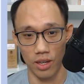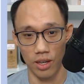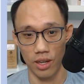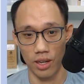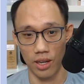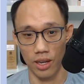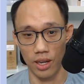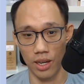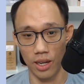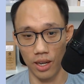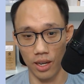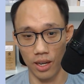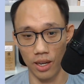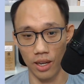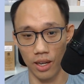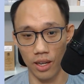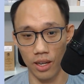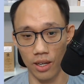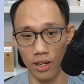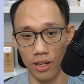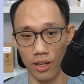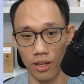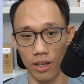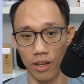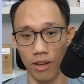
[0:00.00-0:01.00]

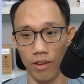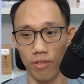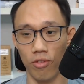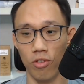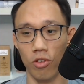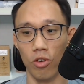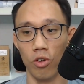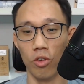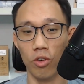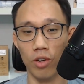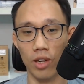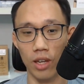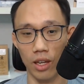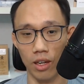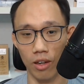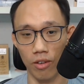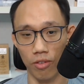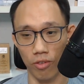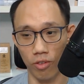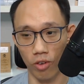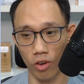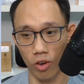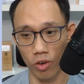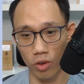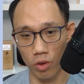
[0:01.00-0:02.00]
And if you look at the
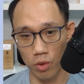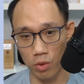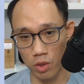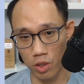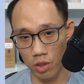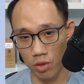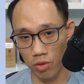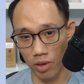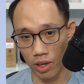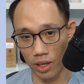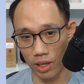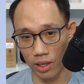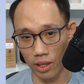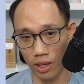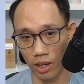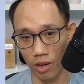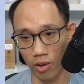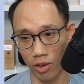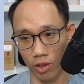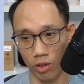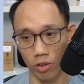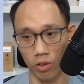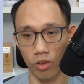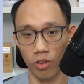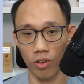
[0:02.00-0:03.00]
volumes right now, I
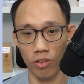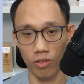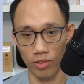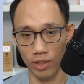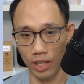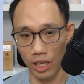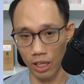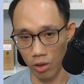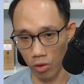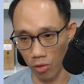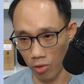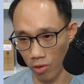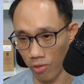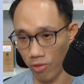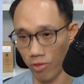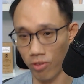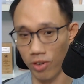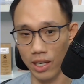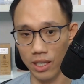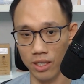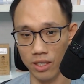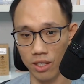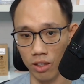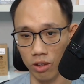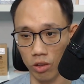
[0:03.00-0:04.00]
don't know if that
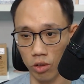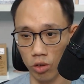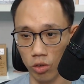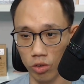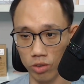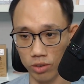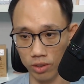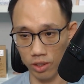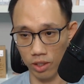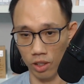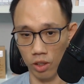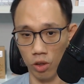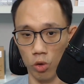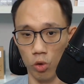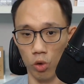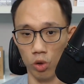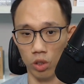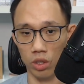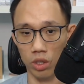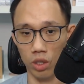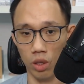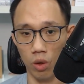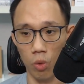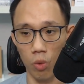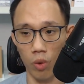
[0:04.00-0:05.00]
reflects the total
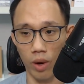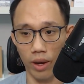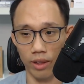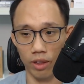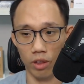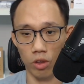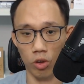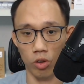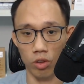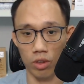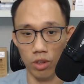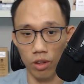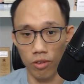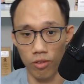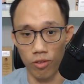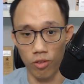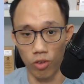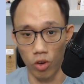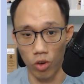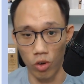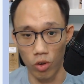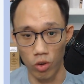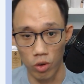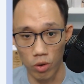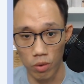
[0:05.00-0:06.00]
Q1 total
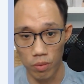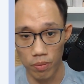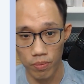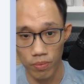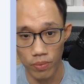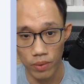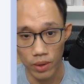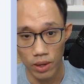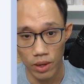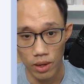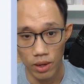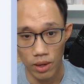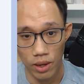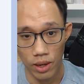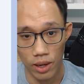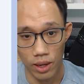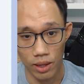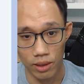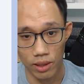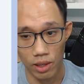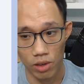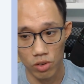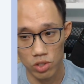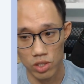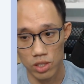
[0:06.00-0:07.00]
volume at
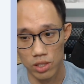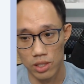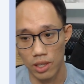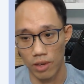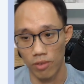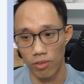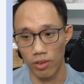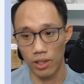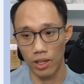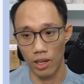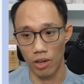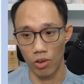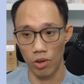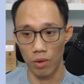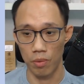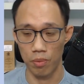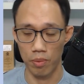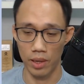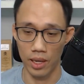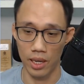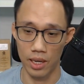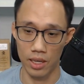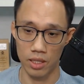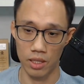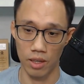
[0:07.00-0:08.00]
1,700
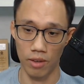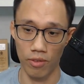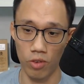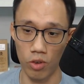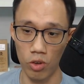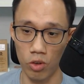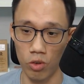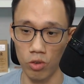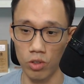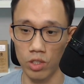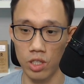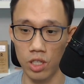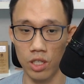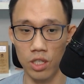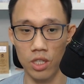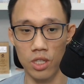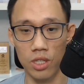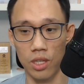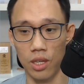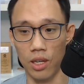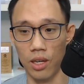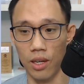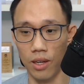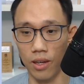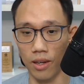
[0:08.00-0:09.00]
plus. If you just
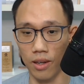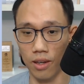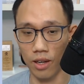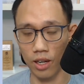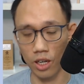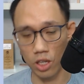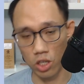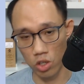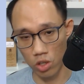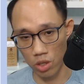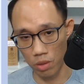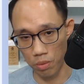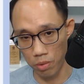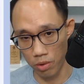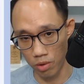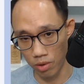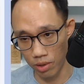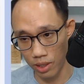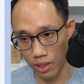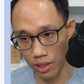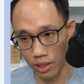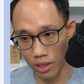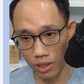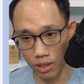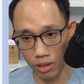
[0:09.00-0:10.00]

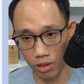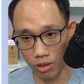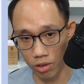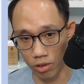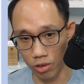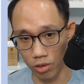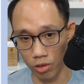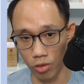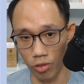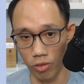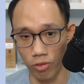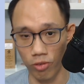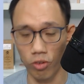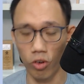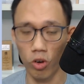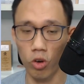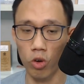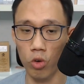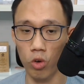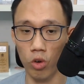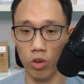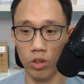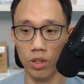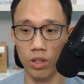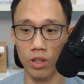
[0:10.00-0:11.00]
extrapolate it to 4
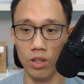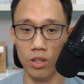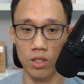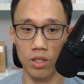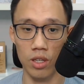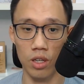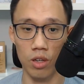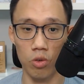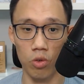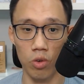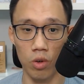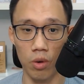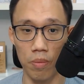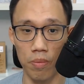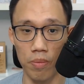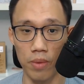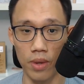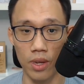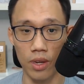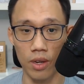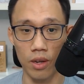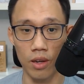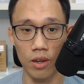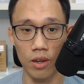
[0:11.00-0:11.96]
quarters, it will be